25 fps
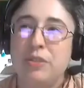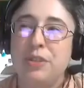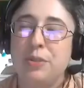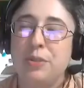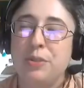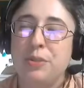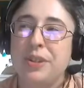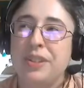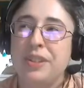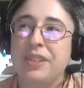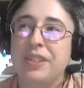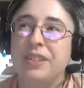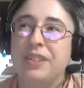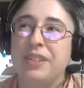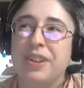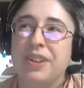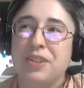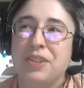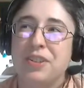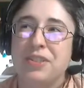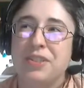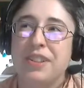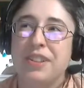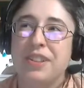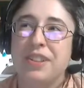were in the larger
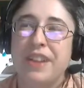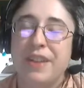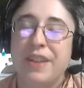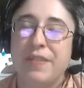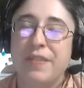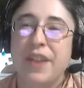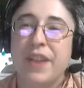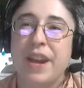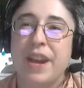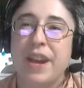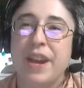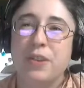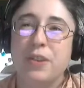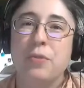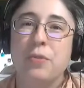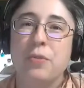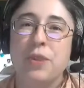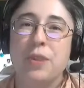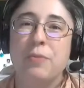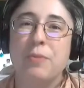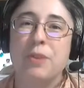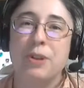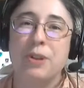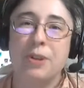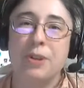than life category
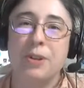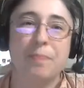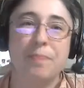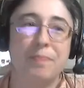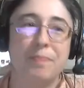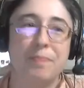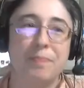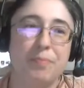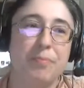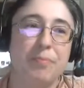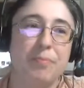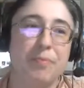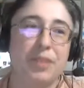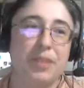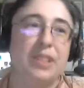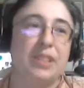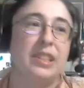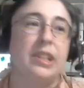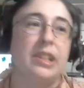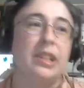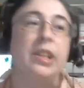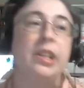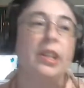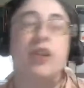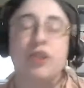were
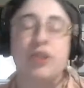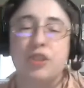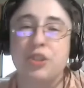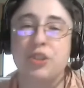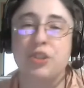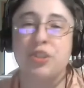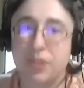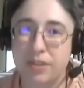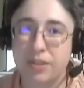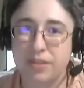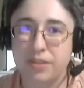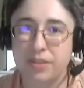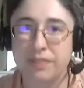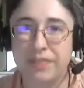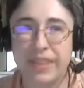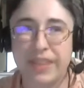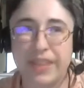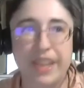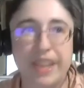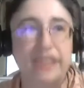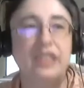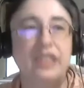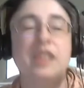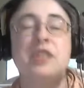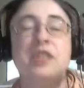larger. They had
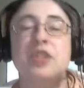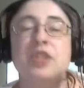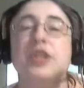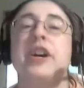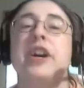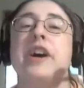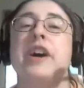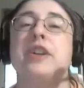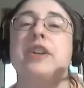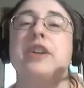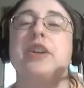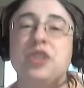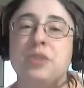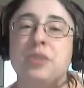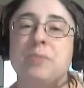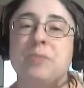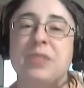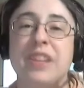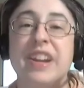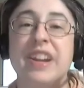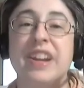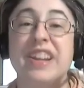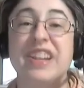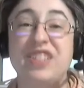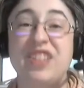larger costumes than
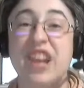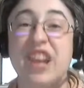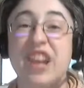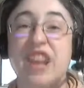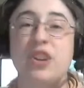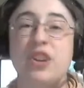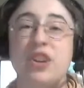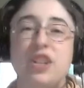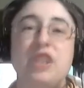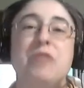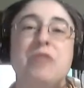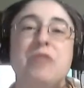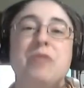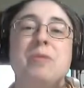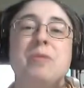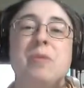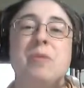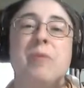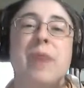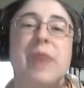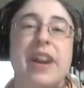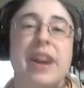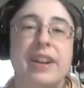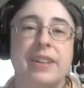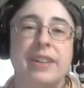a standard human would
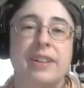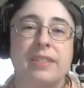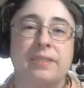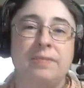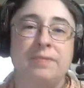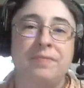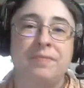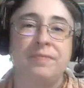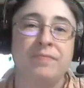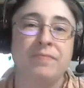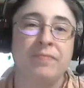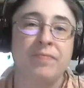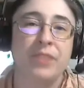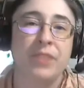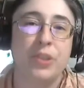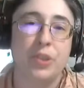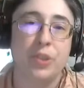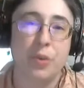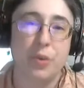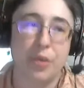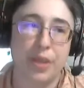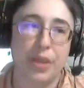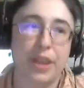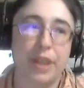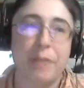wear. So
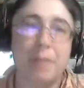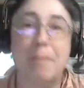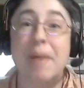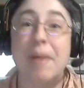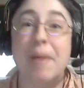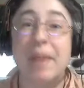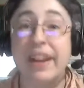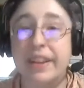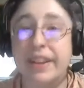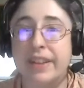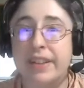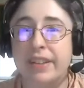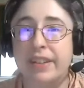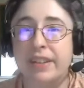think mech.